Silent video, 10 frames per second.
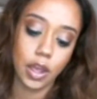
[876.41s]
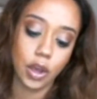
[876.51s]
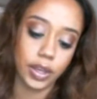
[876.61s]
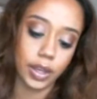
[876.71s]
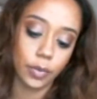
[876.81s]

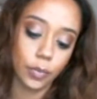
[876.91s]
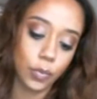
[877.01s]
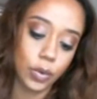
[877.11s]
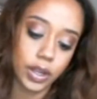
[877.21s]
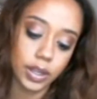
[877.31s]
Okay,
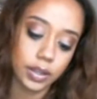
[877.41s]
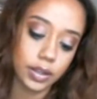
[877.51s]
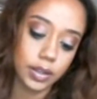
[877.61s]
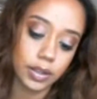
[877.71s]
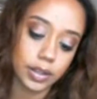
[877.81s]
what
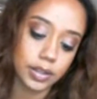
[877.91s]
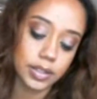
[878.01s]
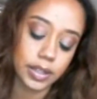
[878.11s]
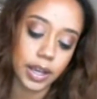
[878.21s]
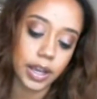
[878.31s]
is
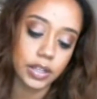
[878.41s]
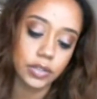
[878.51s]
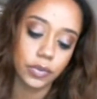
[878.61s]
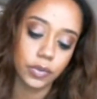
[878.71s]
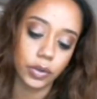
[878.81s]
the guidance
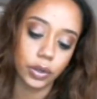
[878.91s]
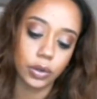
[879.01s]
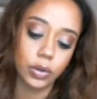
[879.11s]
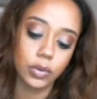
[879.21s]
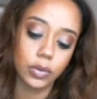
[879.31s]
for
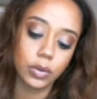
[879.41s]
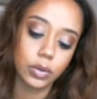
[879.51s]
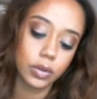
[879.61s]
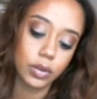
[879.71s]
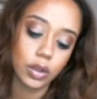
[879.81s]
Virgo
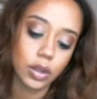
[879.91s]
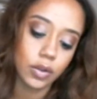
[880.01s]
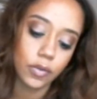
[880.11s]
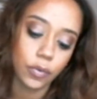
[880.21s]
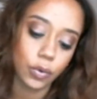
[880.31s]

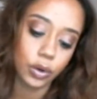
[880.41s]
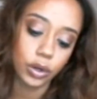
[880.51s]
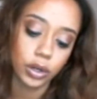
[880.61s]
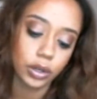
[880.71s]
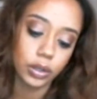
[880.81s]

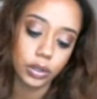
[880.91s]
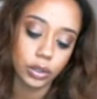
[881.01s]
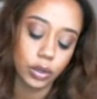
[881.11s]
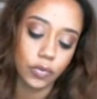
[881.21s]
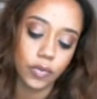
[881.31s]
for
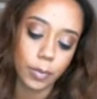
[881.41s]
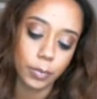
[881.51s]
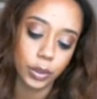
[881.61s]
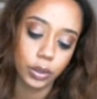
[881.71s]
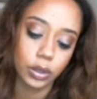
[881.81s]

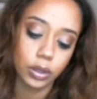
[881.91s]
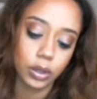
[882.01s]
November